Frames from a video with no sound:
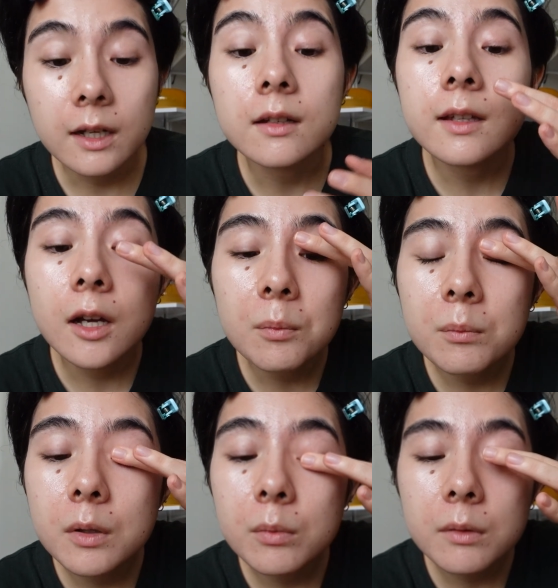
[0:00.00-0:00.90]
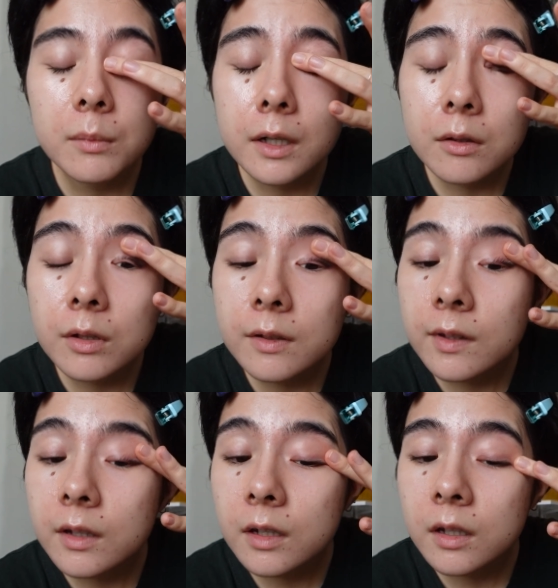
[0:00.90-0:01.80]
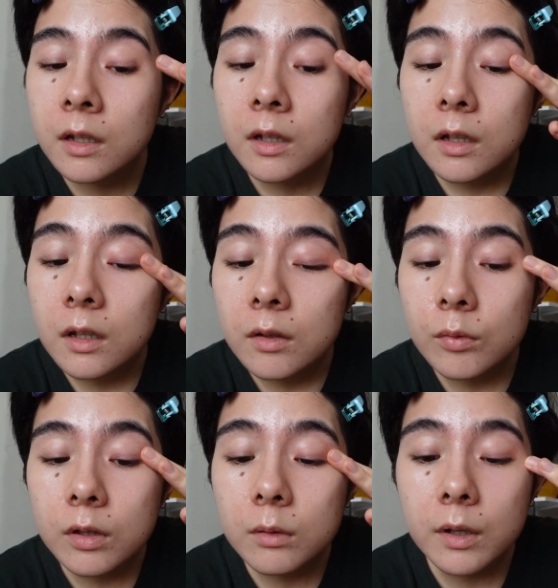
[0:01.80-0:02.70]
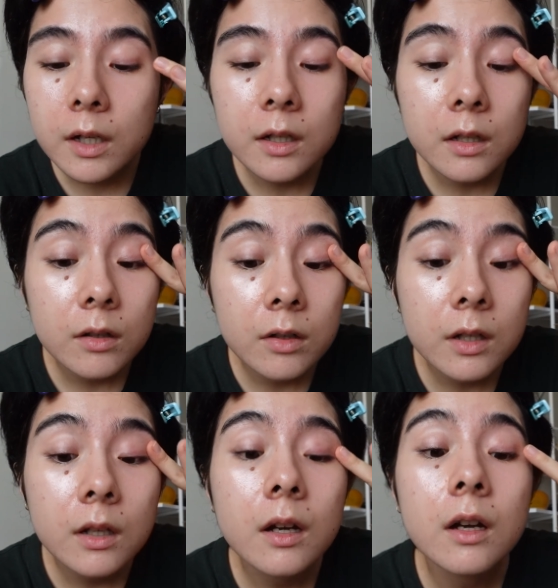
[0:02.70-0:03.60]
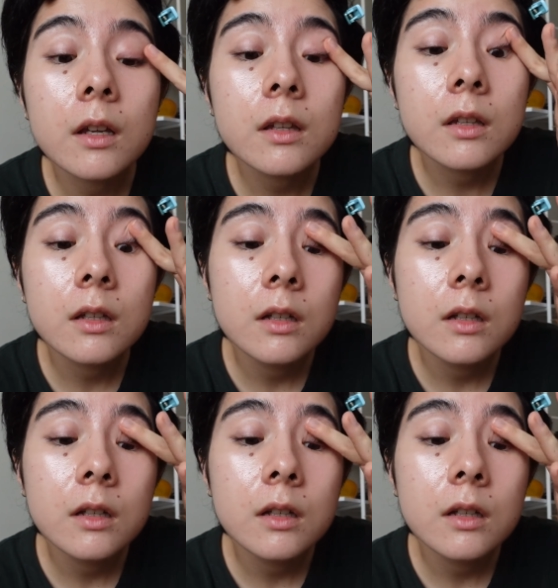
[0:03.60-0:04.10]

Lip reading: has helped me with my creasing with my hooded eyes.